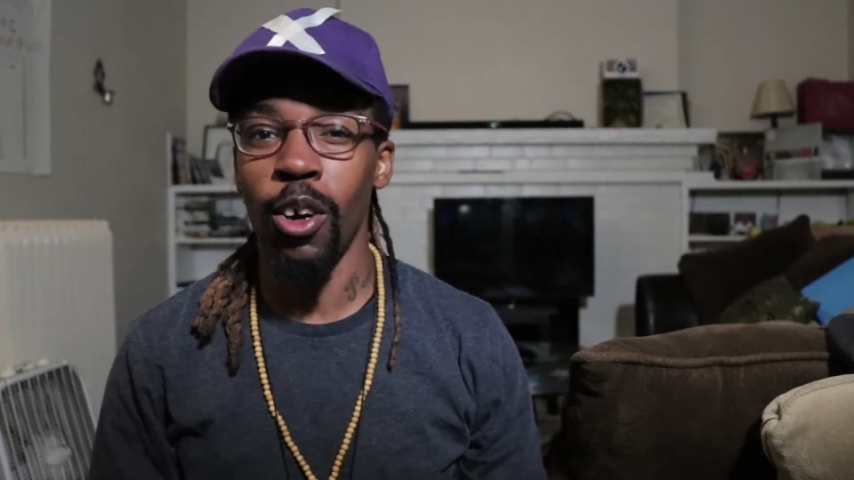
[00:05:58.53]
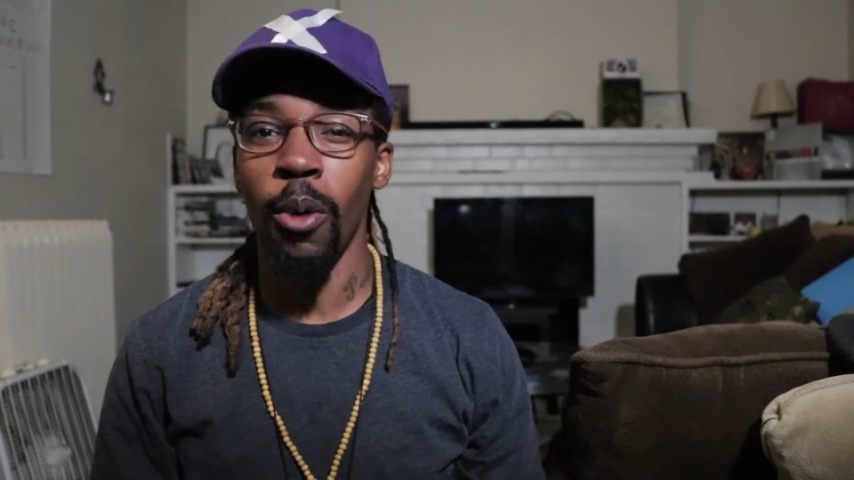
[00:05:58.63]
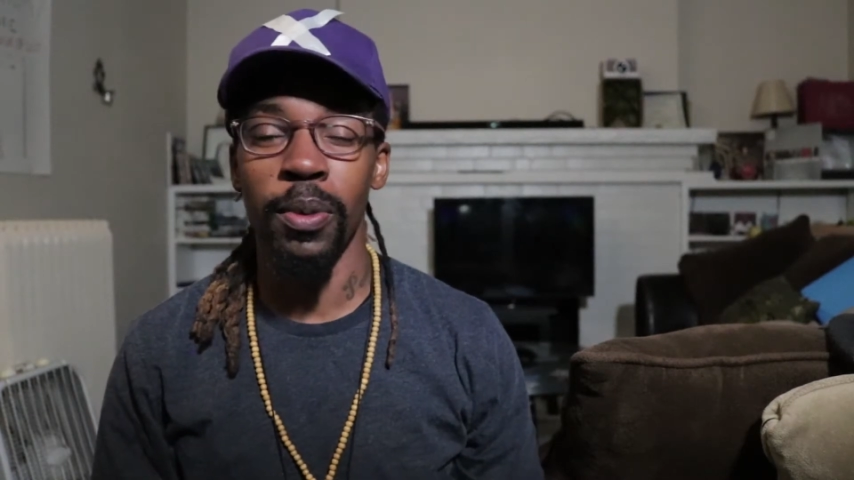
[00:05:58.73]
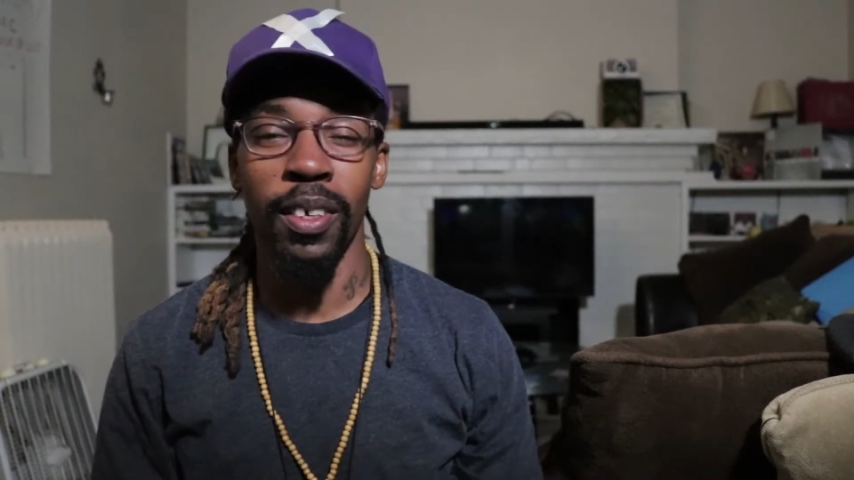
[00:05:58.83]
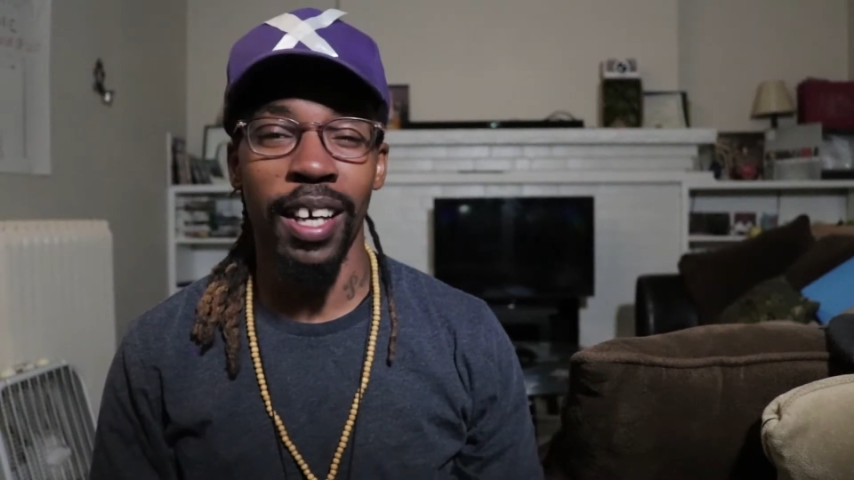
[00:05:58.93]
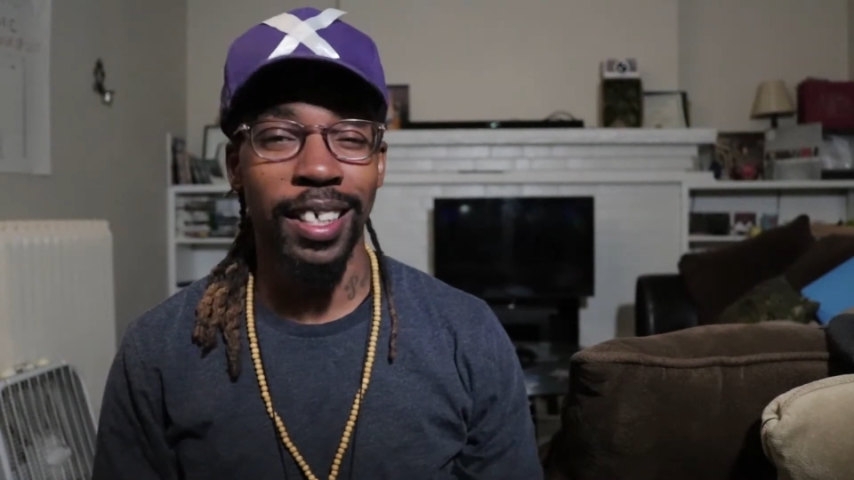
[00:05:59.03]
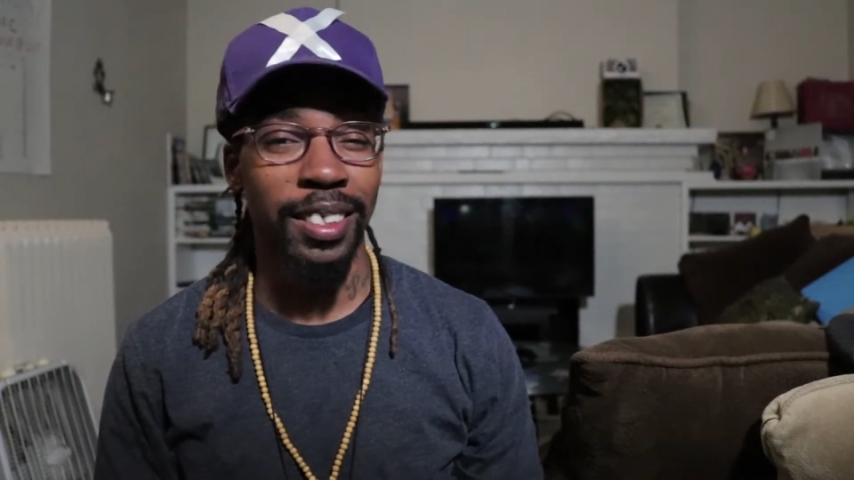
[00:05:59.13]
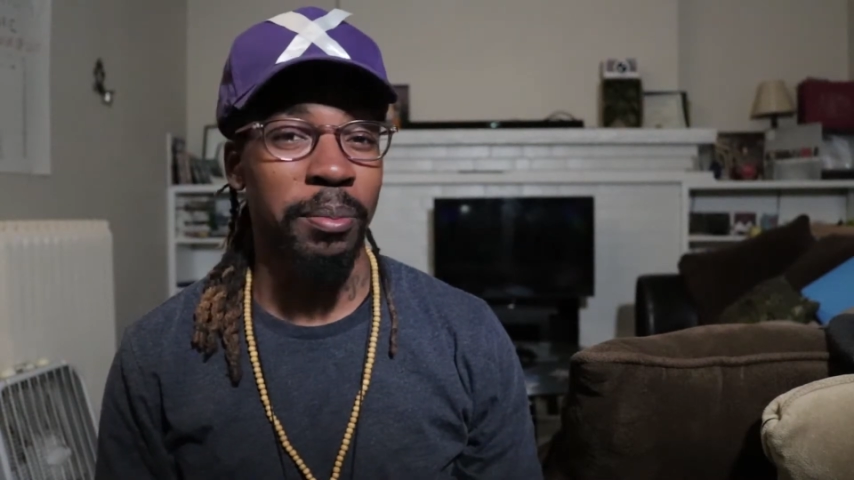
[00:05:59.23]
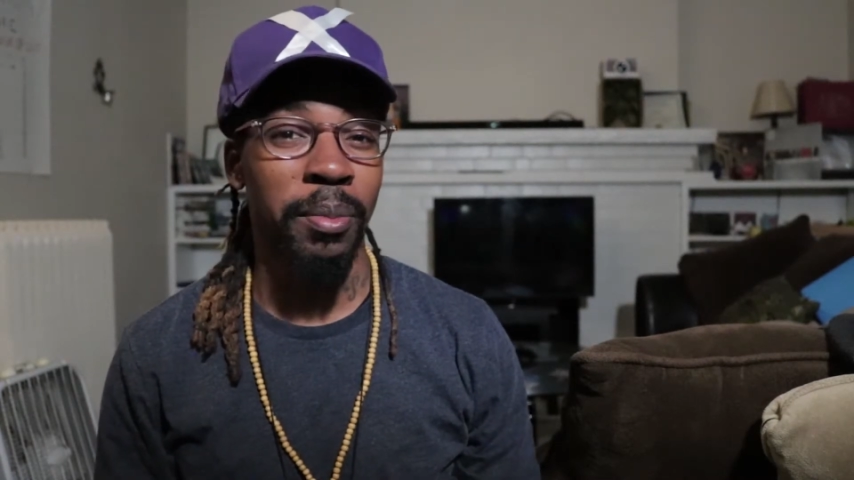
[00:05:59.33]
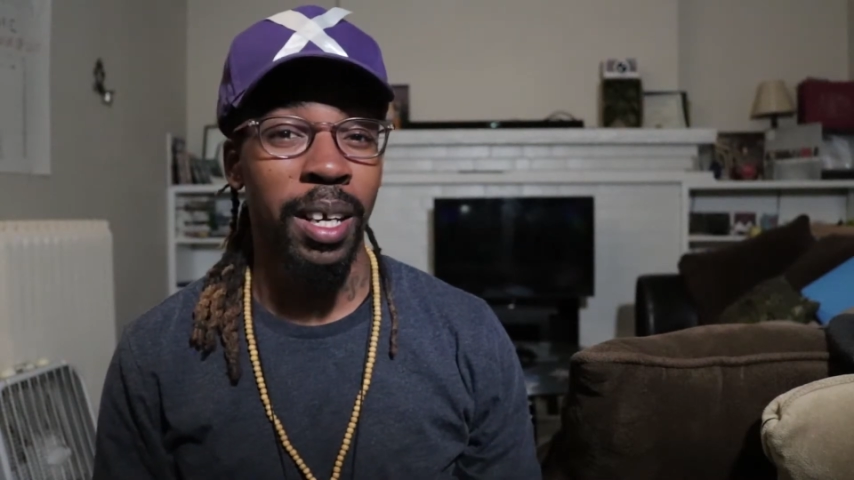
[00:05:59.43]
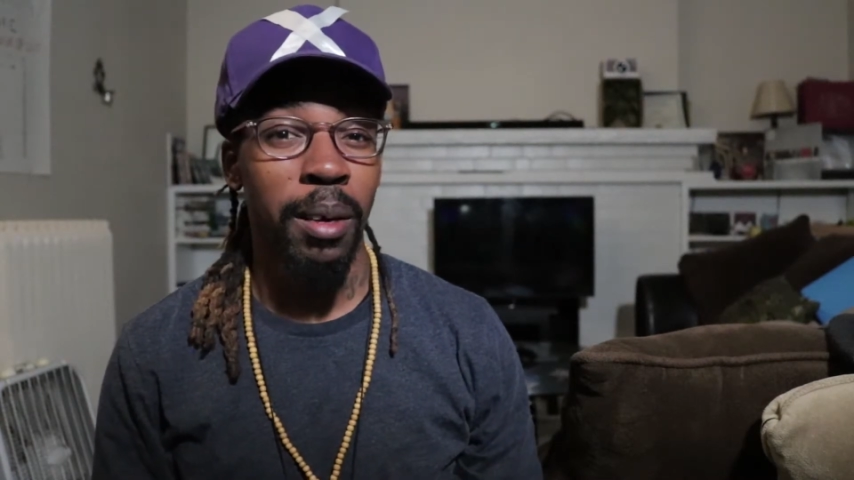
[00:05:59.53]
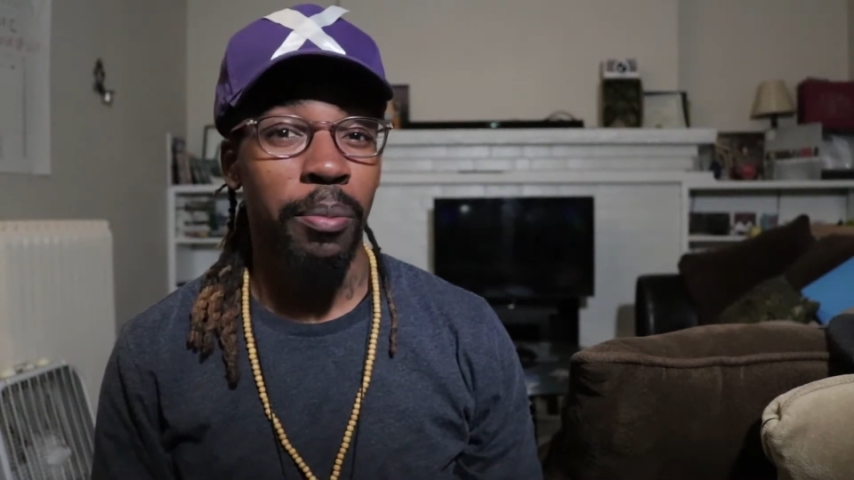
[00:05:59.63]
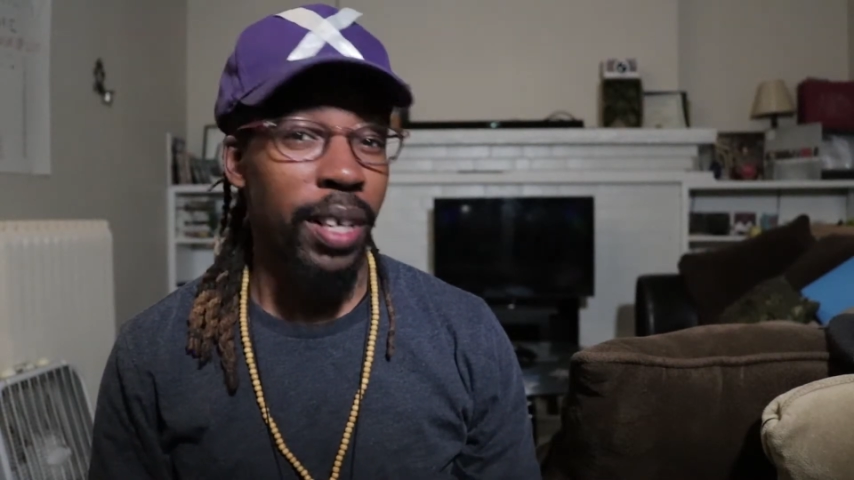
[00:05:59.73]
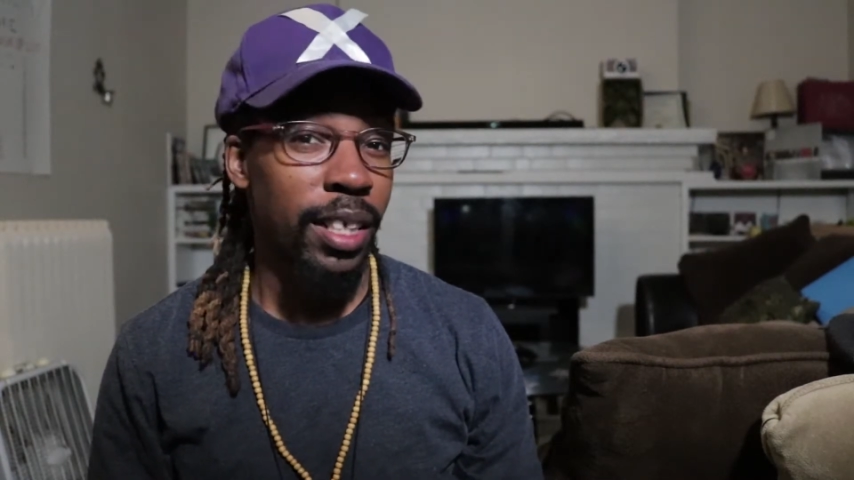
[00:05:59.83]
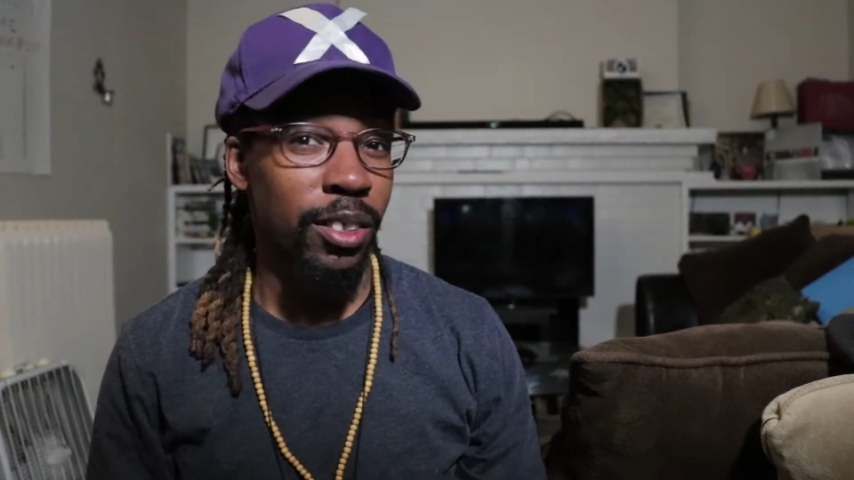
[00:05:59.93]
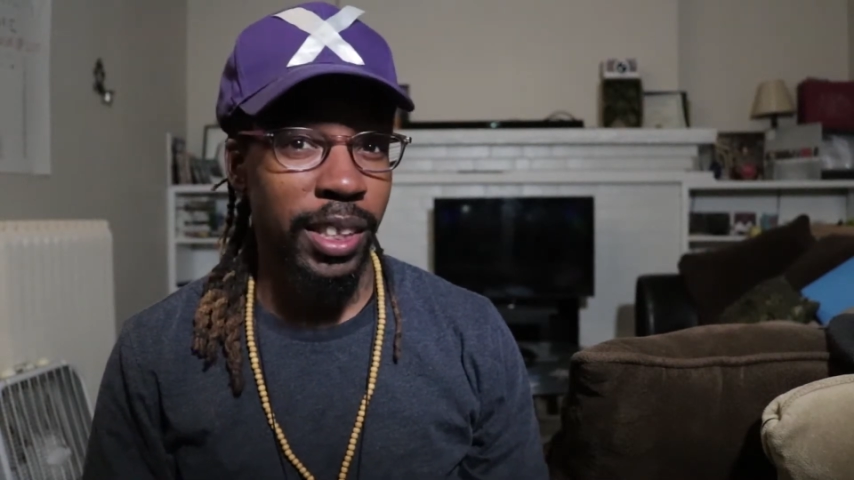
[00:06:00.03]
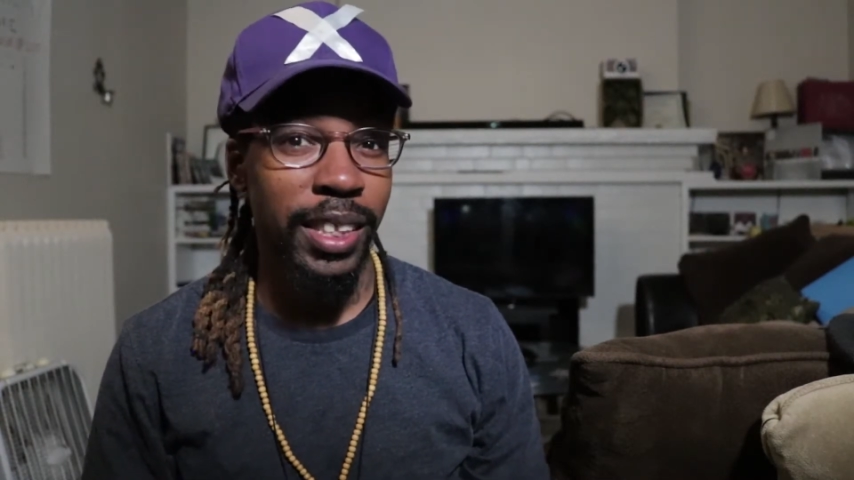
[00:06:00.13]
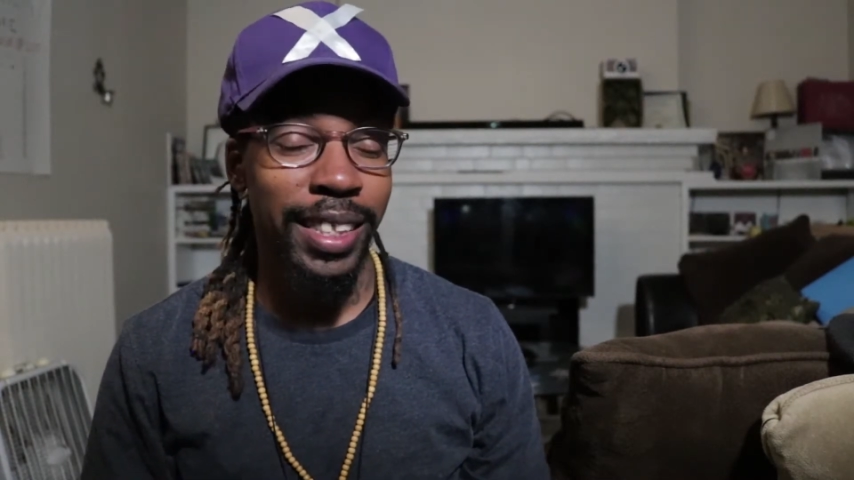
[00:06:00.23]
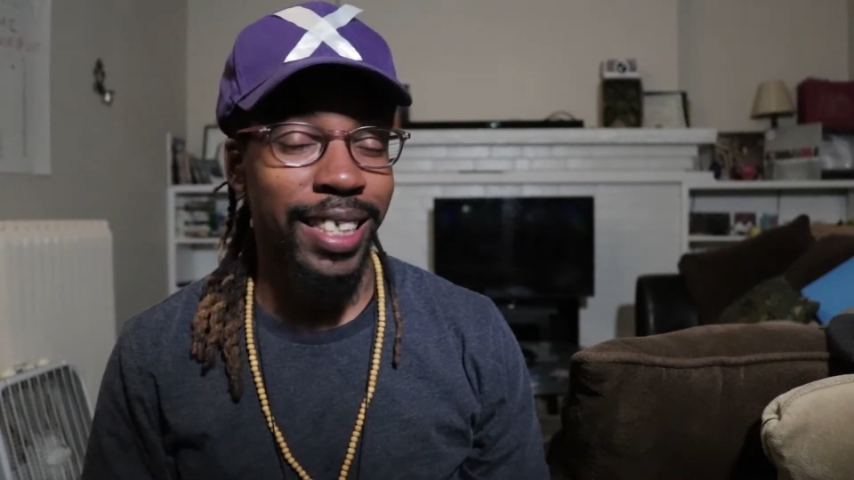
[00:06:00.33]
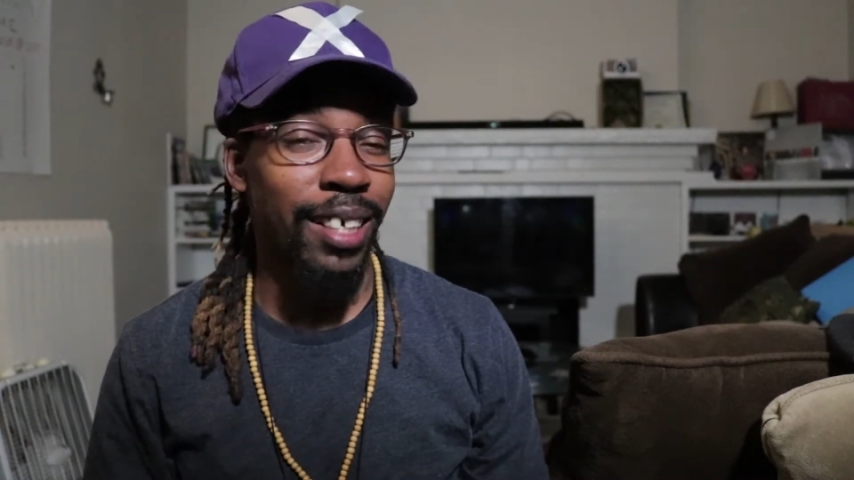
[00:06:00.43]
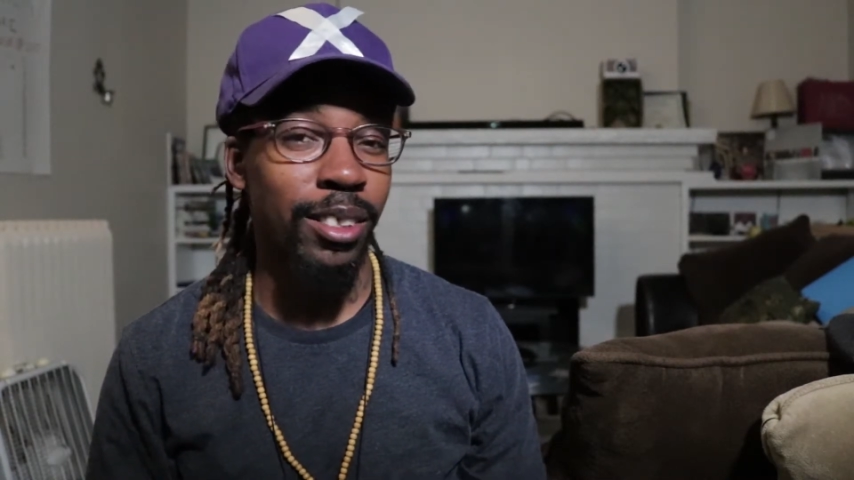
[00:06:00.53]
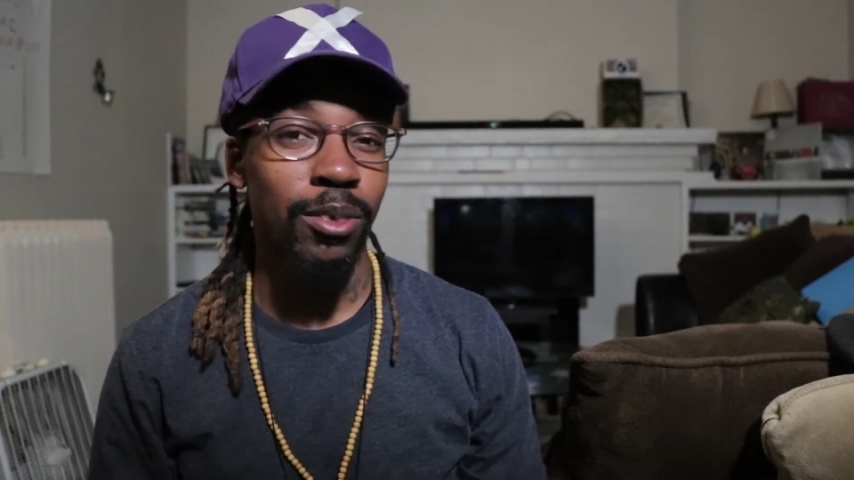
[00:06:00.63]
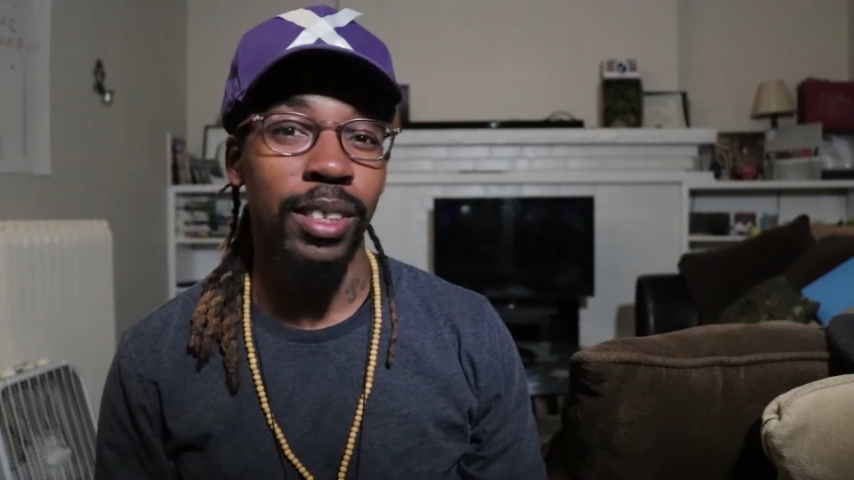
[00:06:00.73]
Hope you got some pretty juicy details you